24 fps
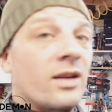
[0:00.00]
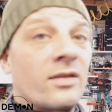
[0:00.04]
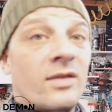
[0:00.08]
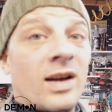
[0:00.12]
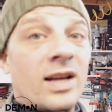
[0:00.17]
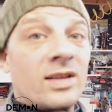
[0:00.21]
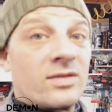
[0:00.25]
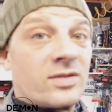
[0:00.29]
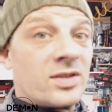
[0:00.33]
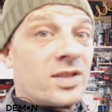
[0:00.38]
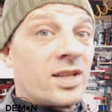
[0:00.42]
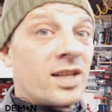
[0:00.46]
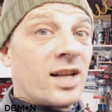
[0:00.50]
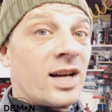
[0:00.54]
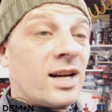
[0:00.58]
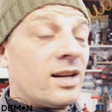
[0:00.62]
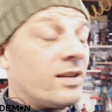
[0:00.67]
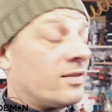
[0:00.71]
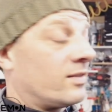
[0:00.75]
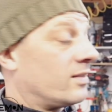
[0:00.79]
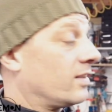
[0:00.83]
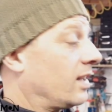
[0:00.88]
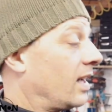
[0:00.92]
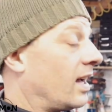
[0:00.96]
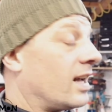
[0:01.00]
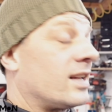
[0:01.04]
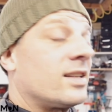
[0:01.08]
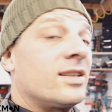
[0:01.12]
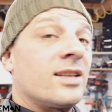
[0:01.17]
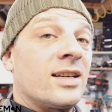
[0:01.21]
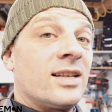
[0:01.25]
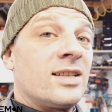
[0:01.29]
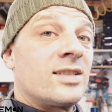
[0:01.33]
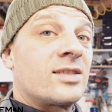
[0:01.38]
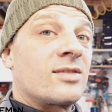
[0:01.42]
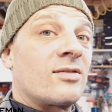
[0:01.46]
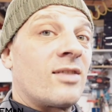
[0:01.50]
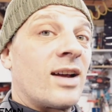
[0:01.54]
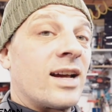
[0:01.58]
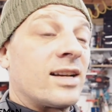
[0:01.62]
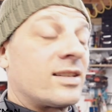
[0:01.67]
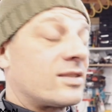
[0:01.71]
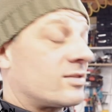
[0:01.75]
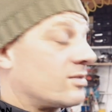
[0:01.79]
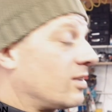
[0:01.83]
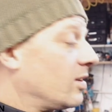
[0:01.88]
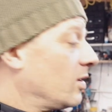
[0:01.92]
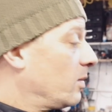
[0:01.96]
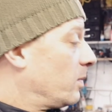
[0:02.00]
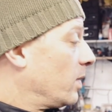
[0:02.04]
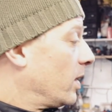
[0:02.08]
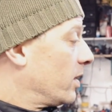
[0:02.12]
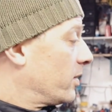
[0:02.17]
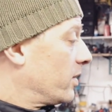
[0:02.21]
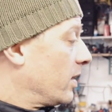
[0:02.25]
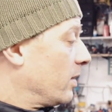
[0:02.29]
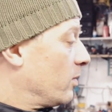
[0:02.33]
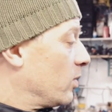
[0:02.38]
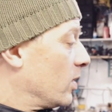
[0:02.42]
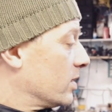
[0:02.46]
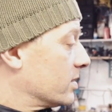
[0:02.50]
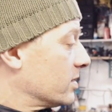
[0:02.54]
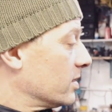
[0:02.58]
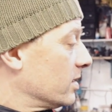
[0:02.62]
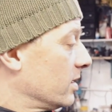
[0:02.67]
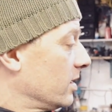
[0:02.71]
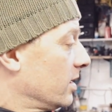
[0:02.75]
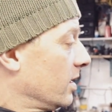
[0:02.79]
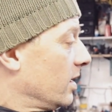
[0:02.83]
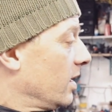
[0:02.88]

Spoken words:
Thanks for dinner and Easter egg stroke birthday present.